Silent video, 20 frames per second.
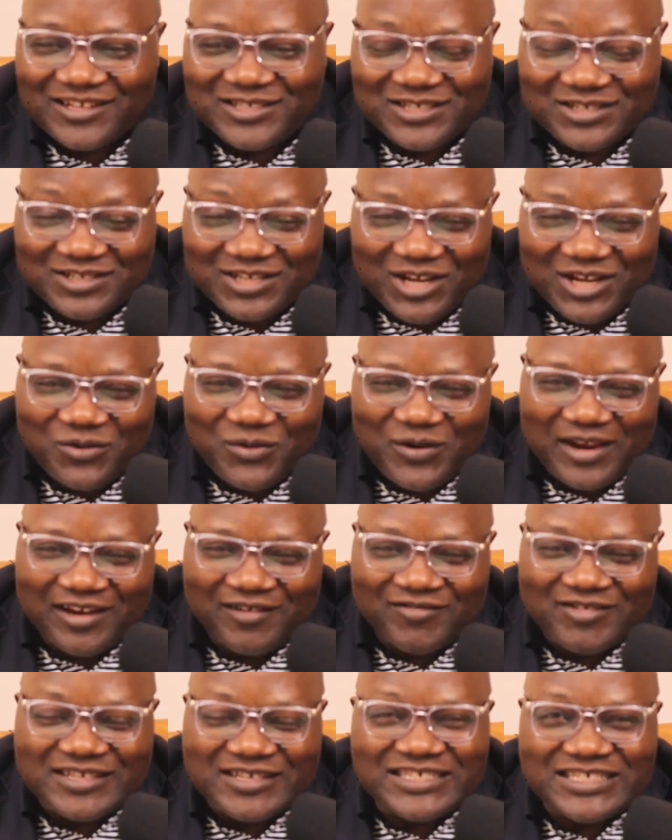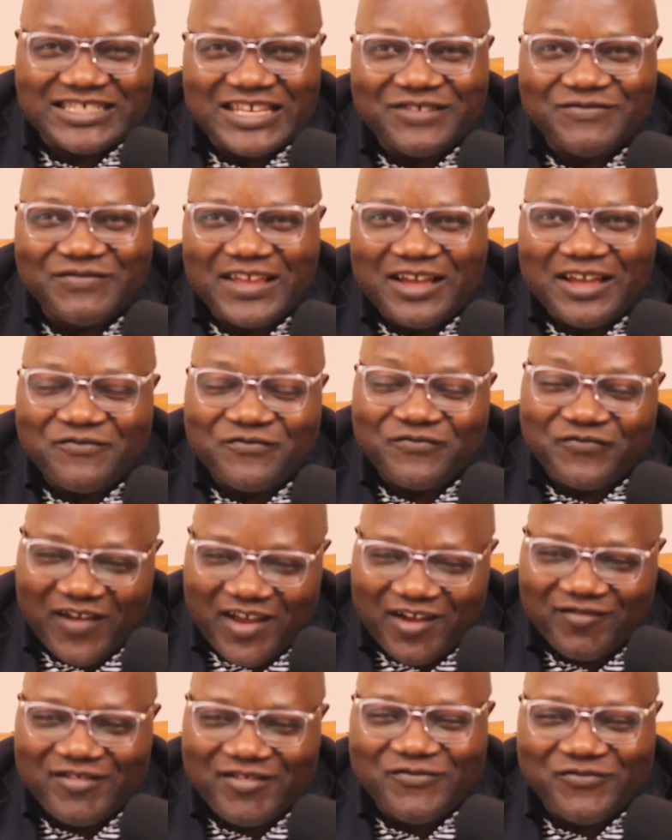Today we're receiving a
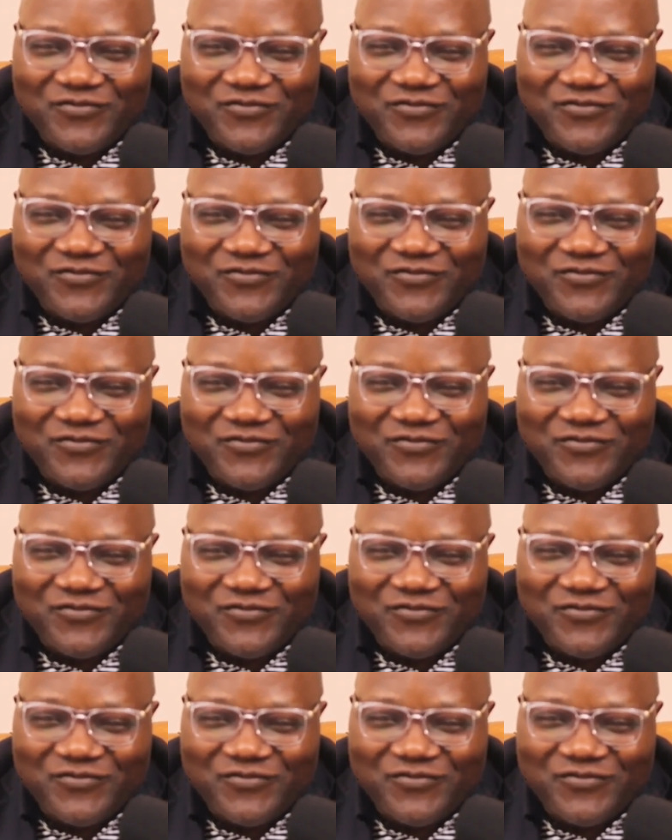very,